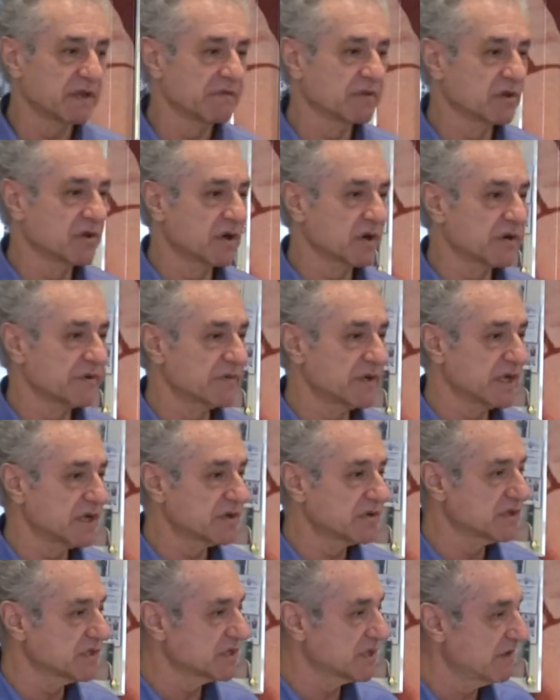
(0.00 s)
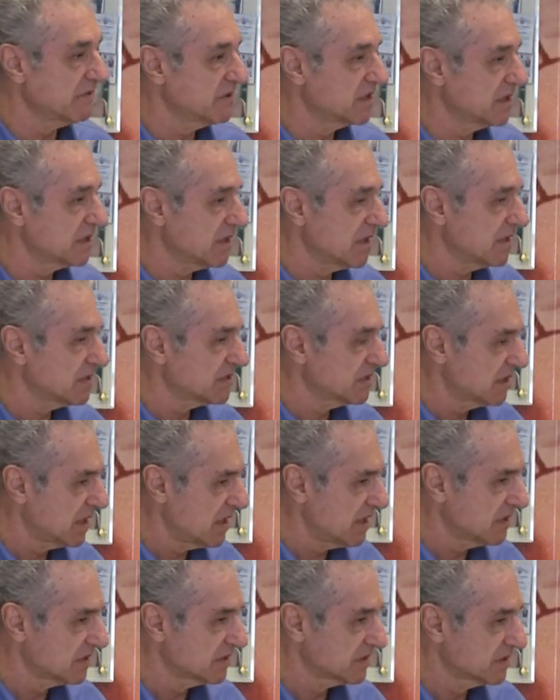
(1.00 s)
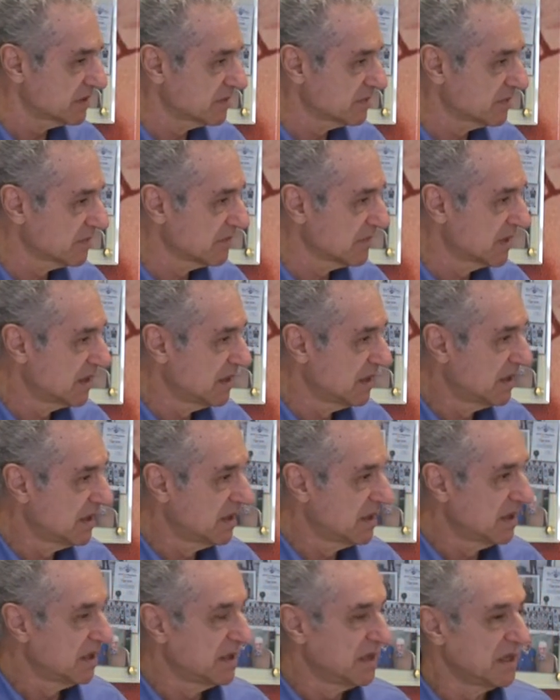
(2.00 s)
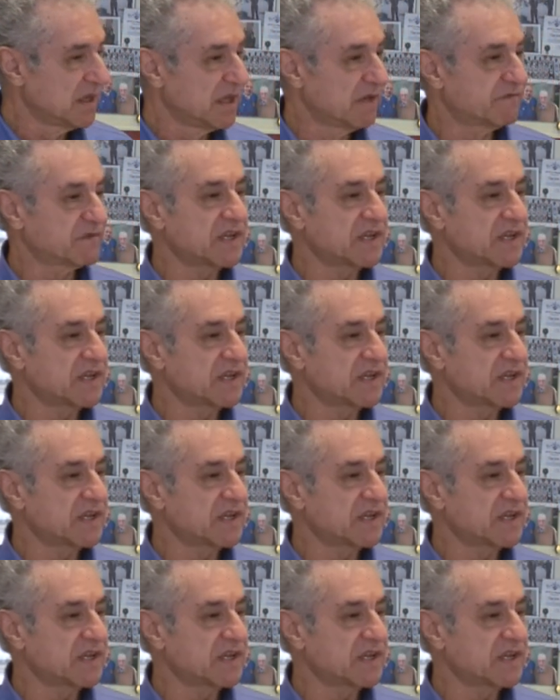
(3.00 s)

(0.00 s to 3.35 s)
of the order of $170,000. If